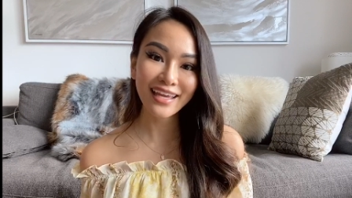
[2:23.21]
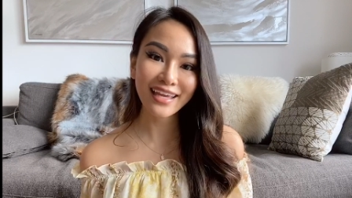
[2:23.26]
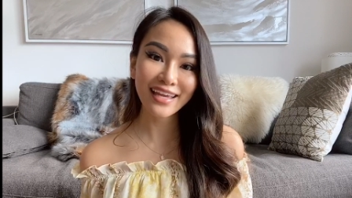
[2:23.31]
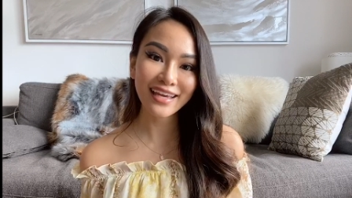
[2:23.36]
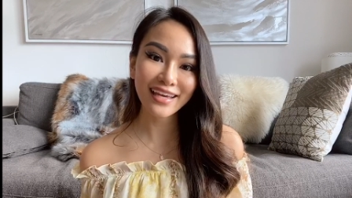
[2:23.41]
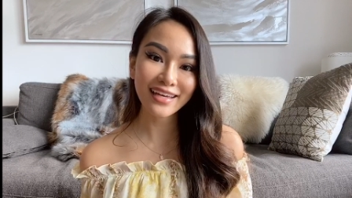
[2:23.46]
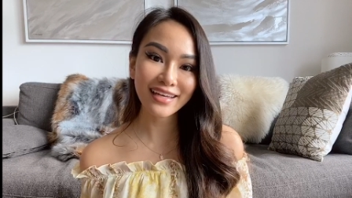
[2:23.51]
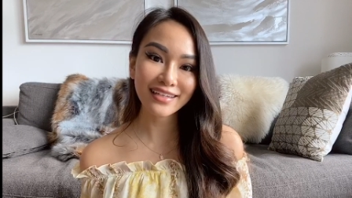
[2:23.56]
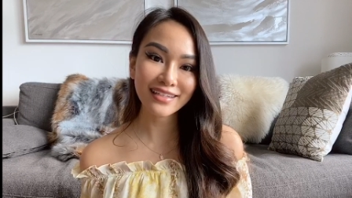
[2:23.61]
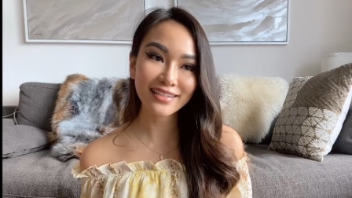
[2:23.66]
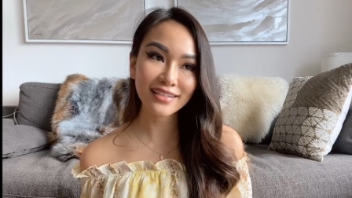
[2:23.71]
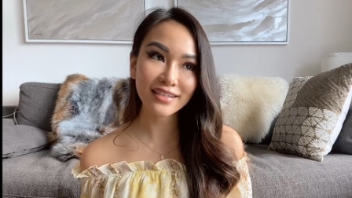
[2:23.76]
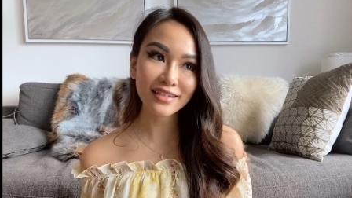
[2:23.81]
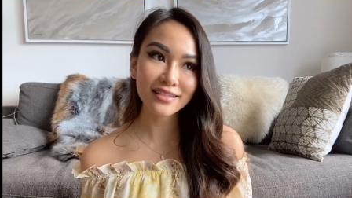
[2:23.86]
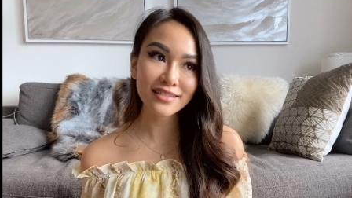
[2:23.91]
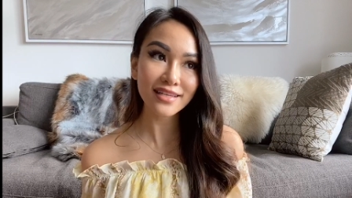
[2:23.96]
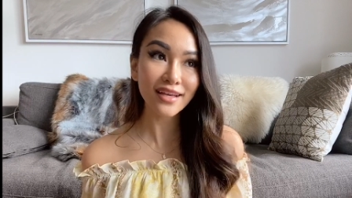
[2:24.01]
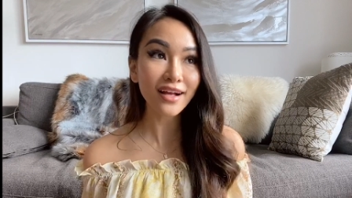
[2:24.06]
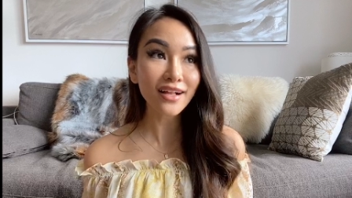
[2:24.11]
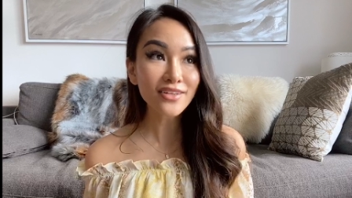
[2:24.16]
and
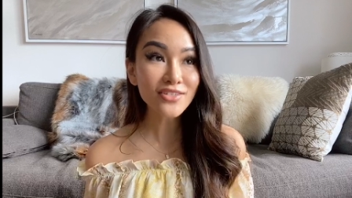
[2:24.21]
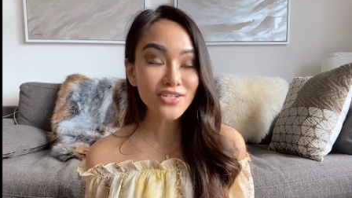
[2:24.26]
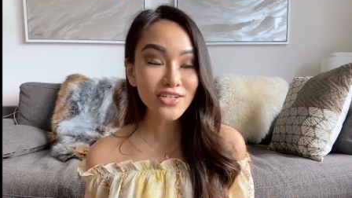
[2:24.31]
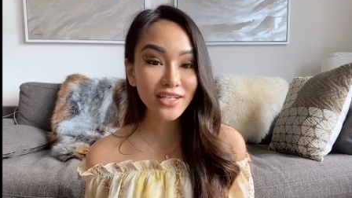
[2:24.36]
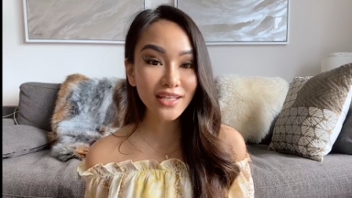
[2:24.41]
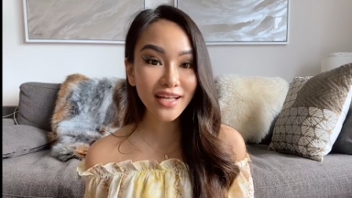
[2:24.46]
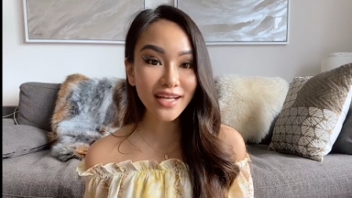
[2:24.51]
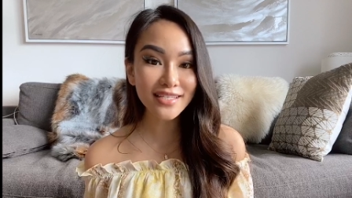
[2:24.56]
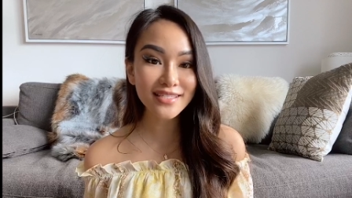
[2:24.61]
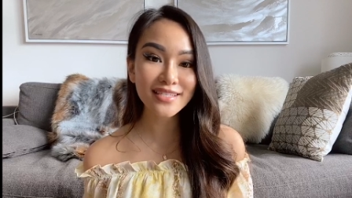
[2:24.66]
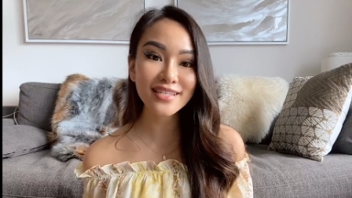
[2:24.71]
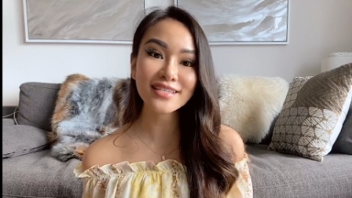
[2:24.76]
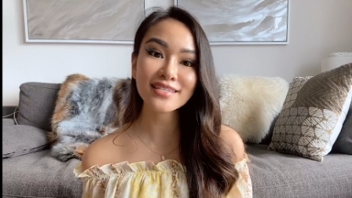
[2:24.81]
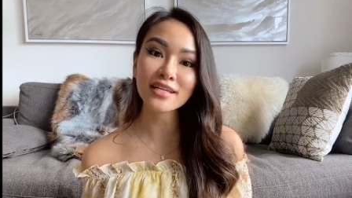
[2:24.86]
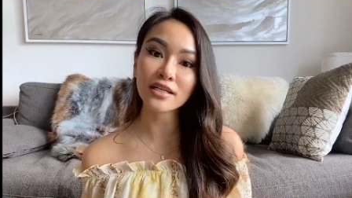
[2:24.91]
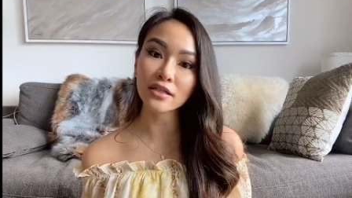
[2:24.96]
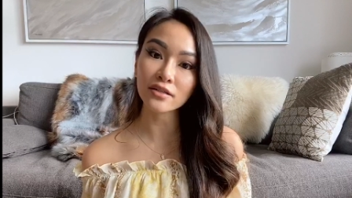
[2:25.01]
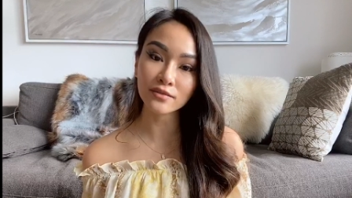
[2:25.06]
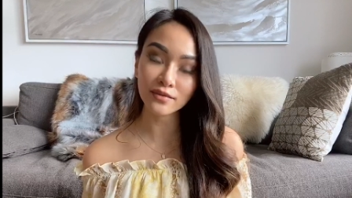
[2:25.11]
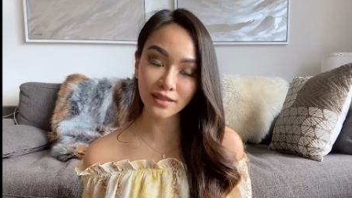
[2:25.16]
psychology classes
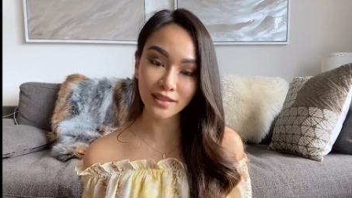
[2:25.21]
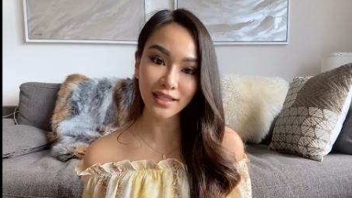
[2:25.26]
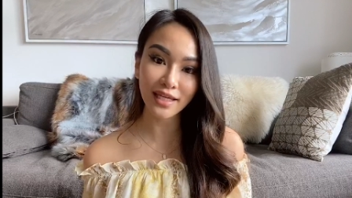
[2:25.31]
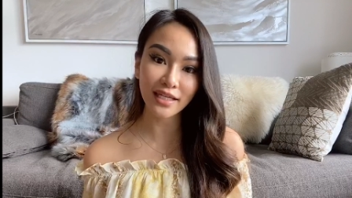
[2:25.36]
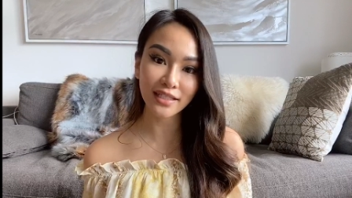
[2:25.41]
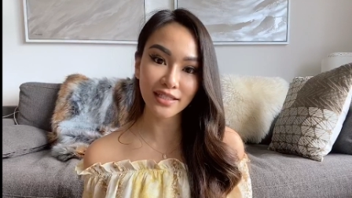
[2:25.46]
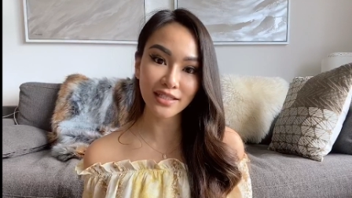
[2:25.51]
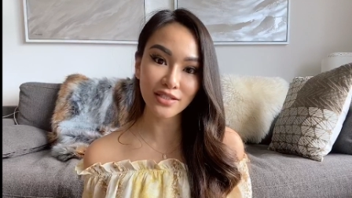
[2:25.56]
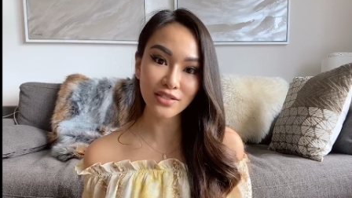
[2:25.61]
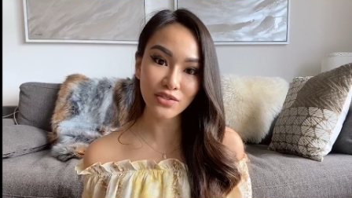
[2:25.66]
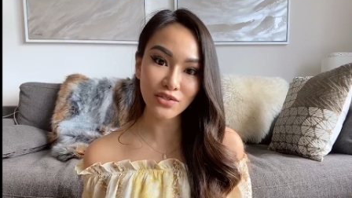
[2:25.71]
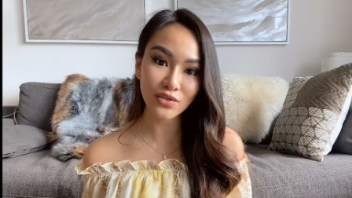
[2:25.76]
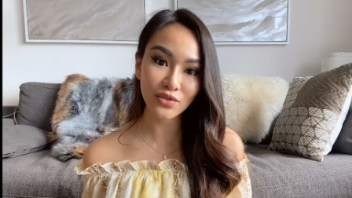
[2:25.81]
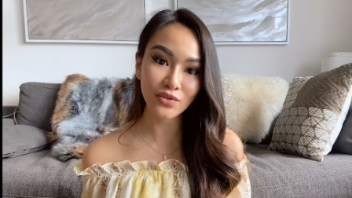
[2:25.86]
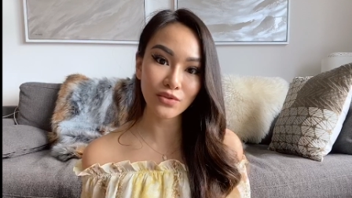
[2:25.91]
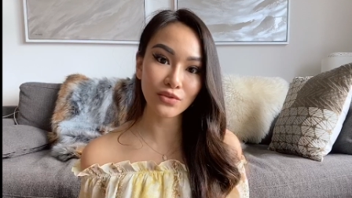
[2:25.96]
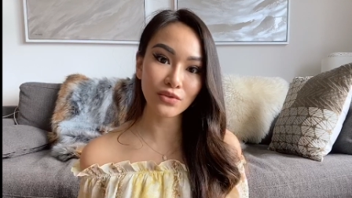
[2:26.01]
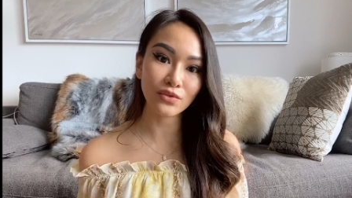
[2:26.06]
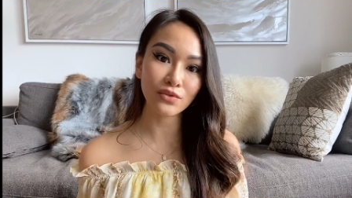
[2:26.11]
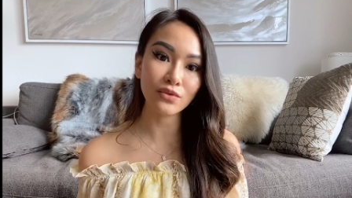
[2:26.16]
that are related
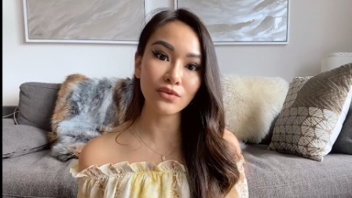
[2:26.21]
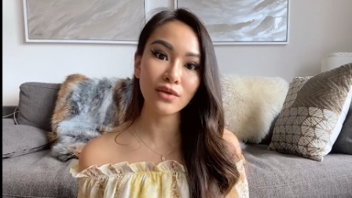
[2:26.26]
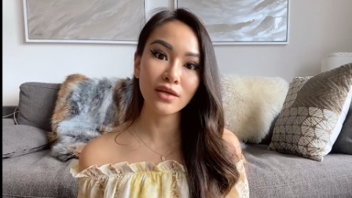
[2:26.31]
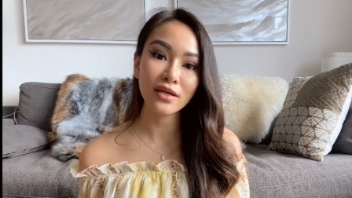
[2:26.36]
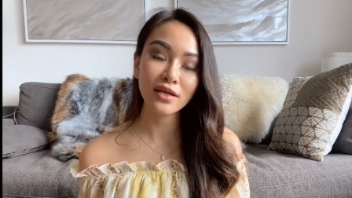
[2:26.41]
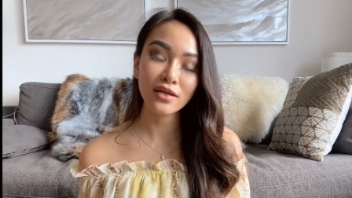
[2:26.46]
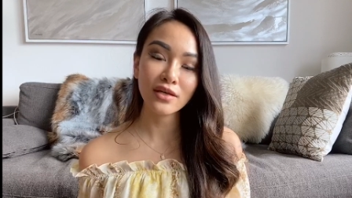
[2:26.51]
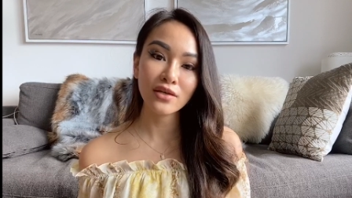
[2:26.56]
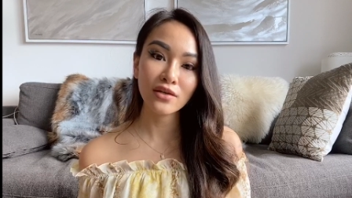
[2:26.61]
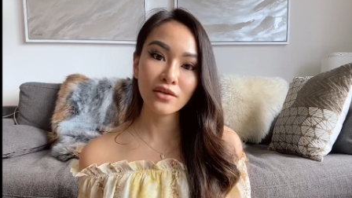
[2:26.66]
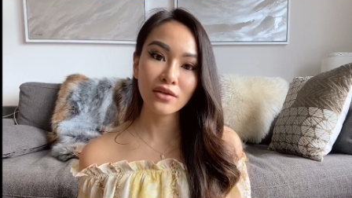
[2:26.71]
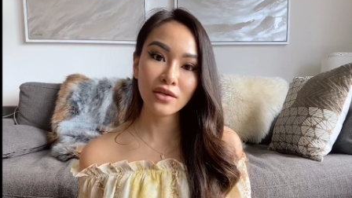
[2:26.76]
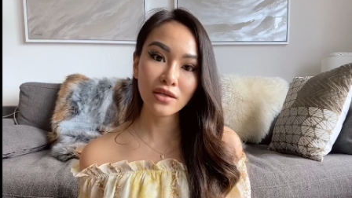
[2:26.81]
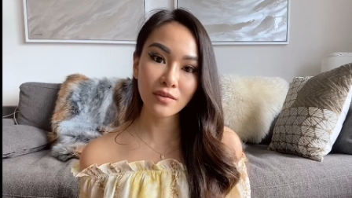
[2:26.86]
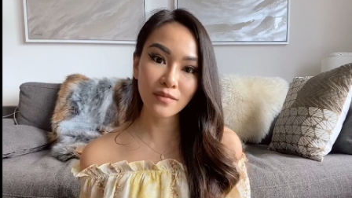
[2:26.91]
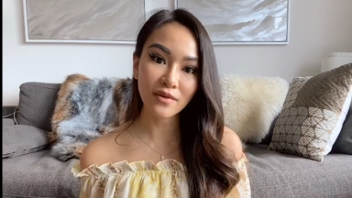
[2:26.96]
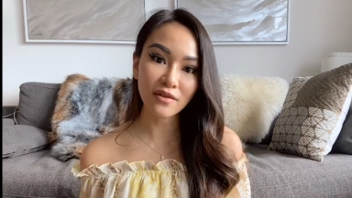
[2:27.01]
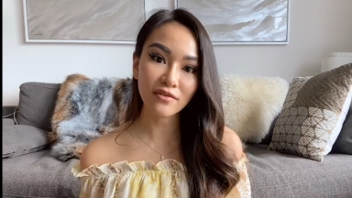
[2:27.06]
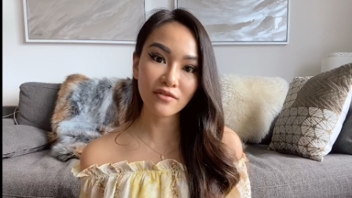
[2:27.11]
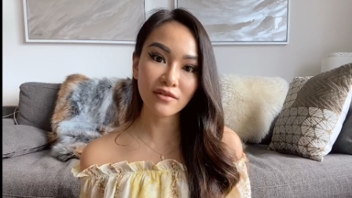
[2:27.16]
to
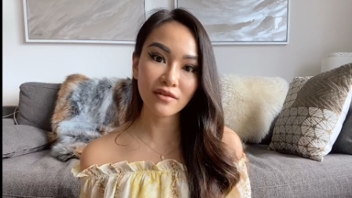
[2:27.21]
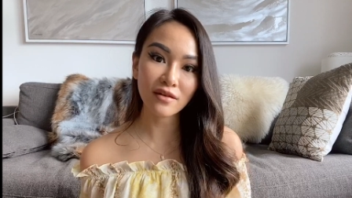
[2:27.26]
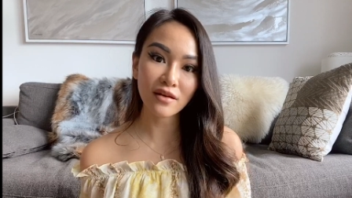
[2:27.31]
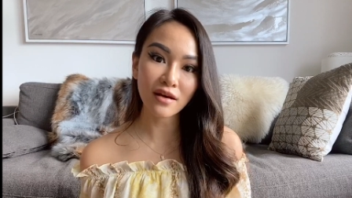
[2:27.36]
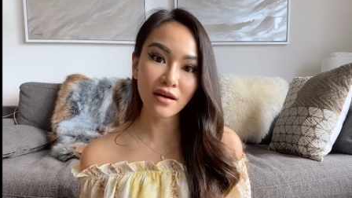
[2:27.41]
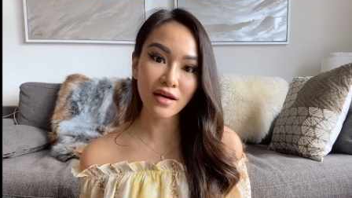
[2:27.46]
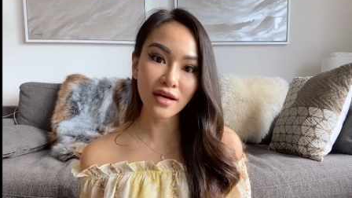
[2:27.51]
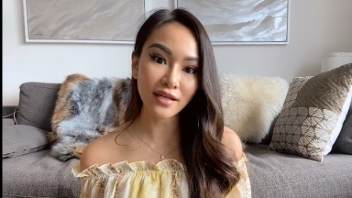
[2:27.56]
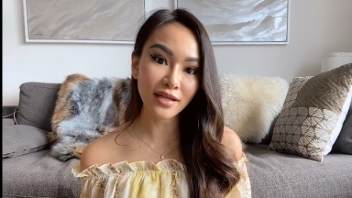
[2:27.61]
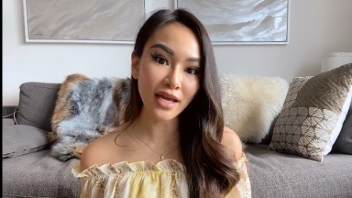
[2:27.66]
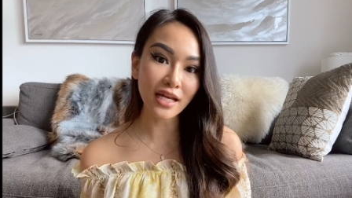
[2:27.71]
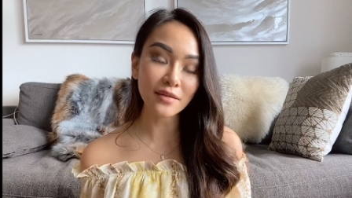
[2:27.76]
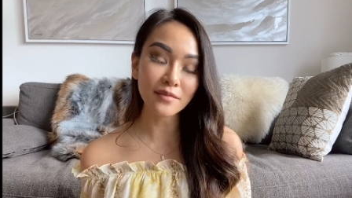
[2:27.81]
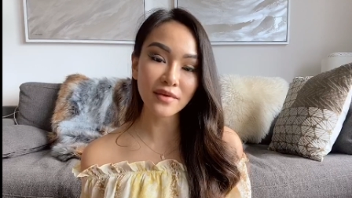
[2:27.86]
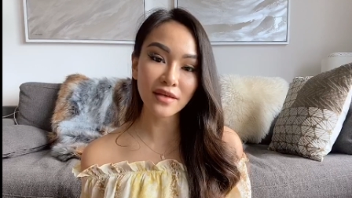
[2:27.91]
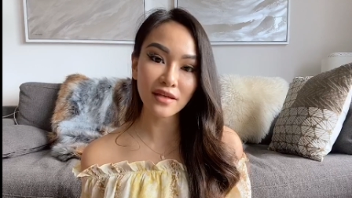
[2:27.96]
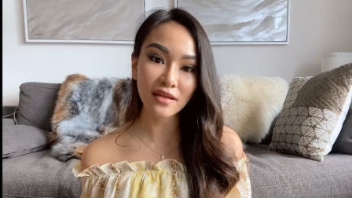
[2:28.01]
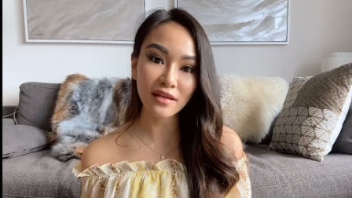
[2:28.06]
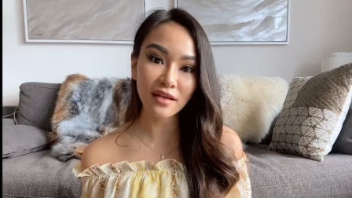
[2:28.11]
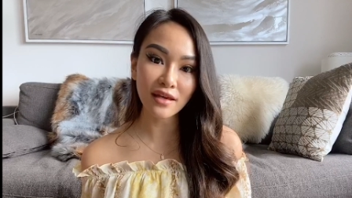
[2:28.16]
human uh,
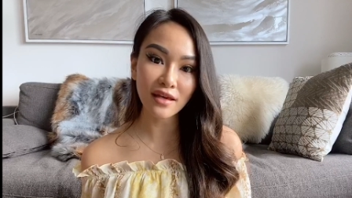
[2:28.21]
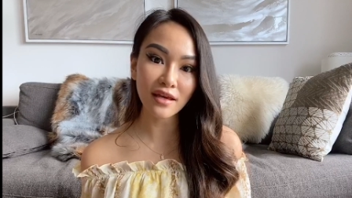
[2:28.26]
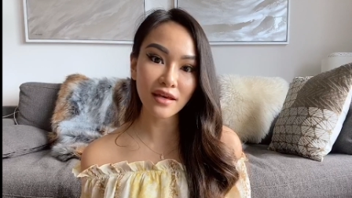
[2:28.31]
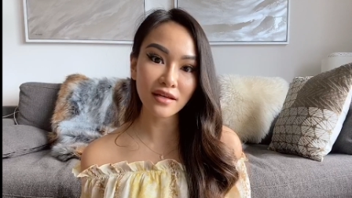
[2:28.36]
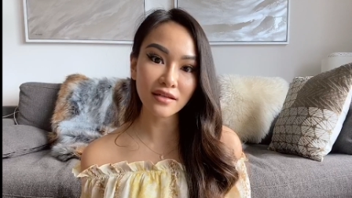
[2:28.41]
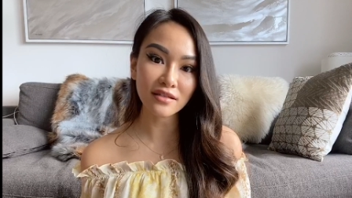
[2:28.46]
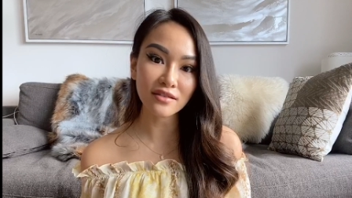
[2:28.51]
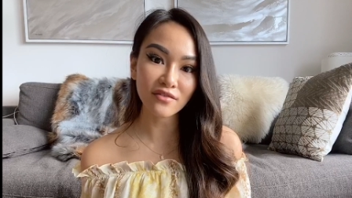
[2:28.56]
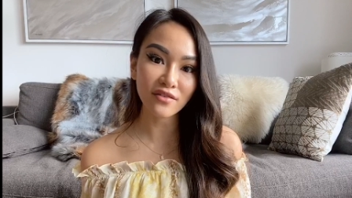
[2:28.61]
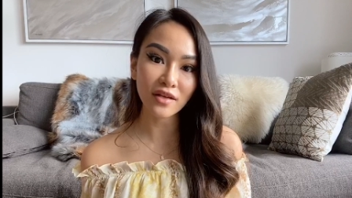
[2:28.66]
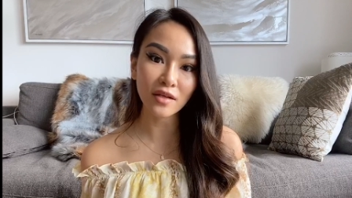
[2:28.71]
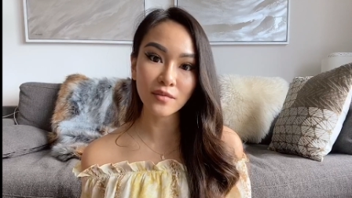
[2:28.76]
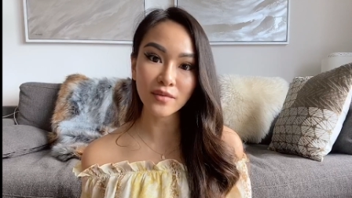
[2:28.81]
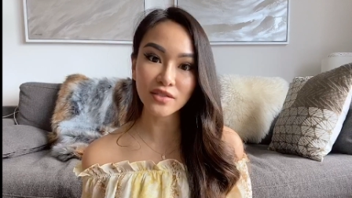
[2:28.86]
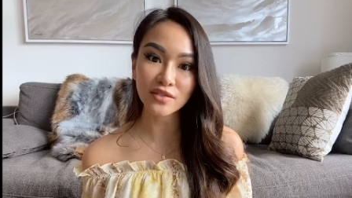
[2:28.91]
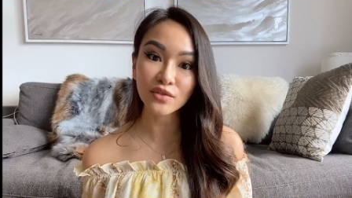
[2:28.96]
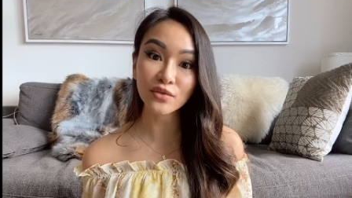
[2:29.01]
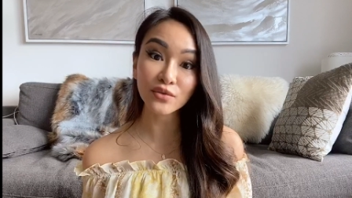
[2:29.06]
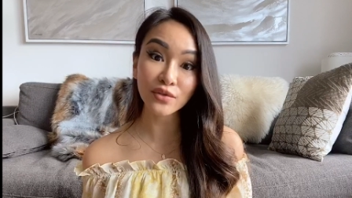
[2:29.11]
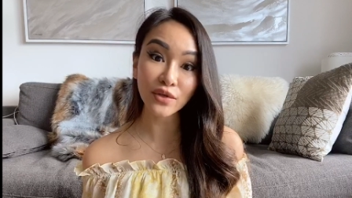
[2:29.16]
anatomy and developmental